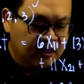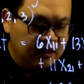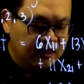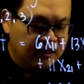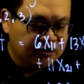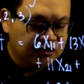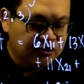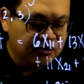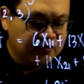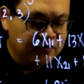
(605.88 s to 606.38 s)

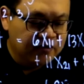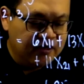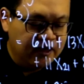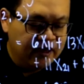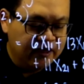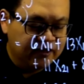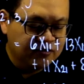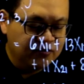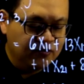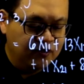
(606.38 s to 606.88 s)
It should be
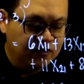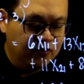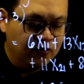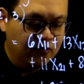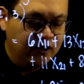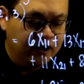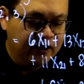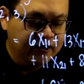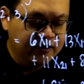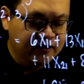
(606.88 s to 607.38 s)

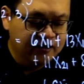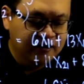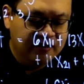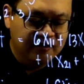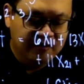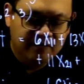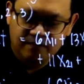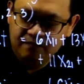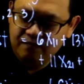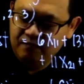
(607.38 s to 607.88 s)
x11
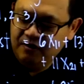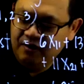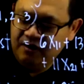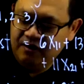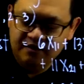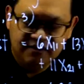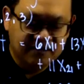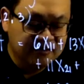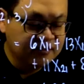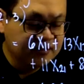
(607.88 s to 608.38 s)

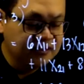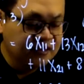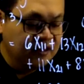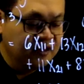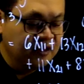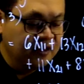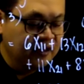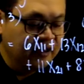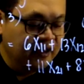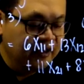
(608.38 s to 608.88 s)
plus
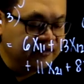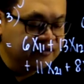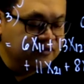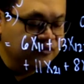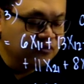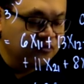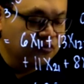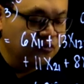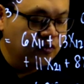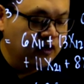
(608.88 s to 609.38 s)

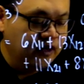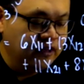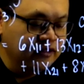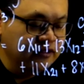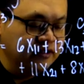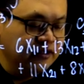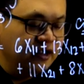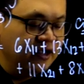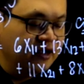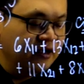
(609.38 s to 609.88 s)

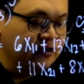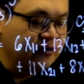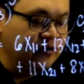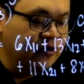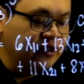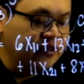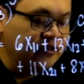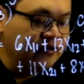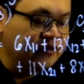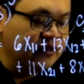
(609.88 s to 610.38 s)
x21
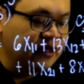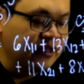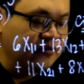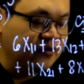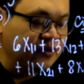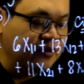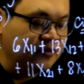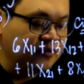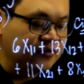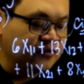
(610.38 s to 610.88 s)
greater than or
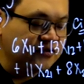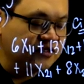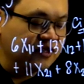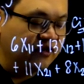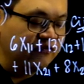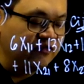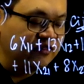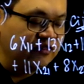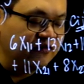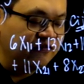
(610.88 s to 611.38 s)
equal to
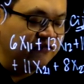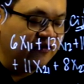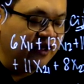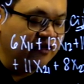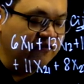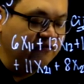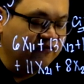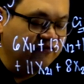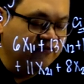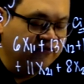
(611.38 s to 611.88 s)

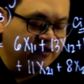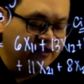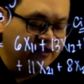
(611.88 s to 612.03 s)
75,